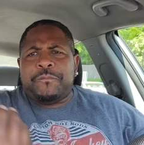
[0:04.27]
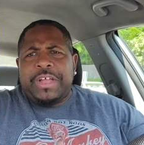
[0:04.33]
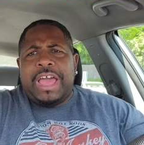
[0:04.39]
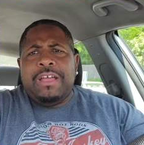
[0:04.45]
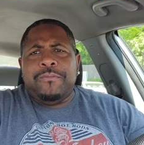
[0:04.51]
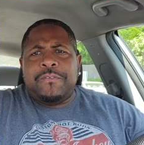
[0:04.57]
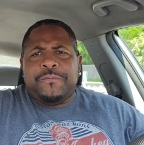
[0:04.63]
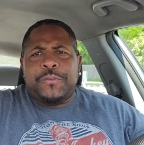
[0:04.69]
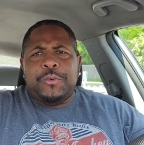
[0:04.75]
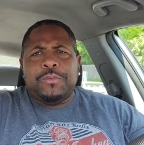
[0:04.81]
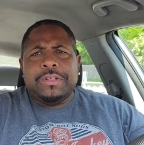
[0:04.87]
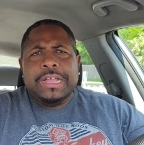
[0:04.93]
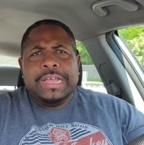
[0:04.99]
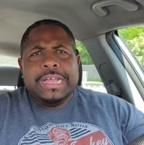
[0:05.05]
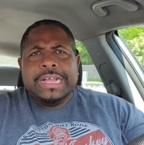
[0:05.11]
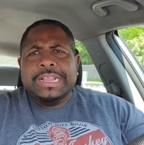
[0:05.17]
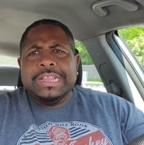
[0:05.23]
flavorful
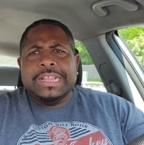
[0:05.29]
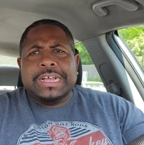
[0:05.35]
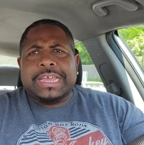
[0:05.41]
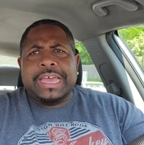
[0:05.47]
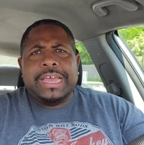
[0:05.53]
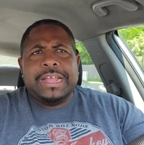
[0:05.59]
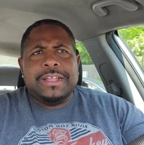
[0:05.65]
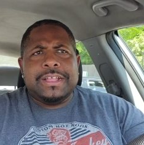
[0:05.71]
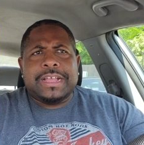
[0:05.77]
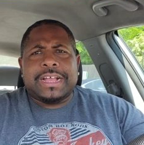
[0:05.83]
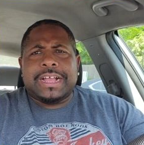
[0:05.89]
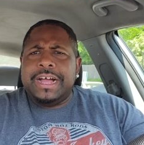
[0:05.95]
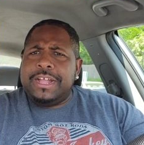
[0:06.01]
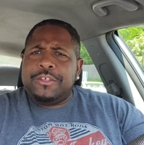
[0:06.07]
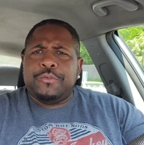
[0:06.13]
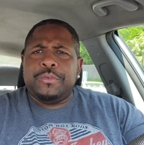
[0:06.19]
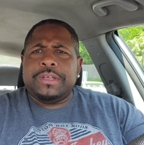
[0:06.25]
looking
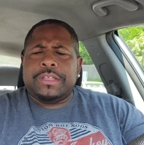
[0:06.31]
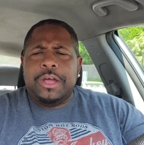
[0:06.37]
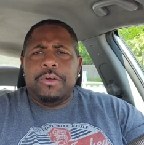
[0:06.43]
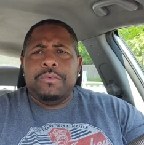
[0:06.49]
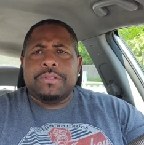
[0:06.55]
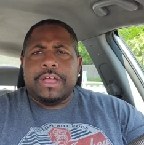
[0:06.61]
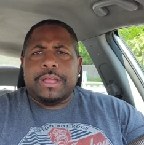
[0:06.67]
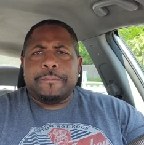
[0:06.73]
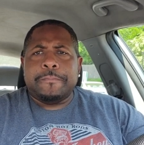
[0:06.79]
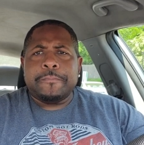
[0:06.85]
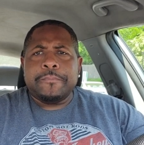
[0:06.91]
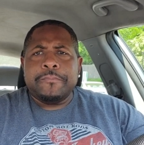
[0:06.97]
country donut.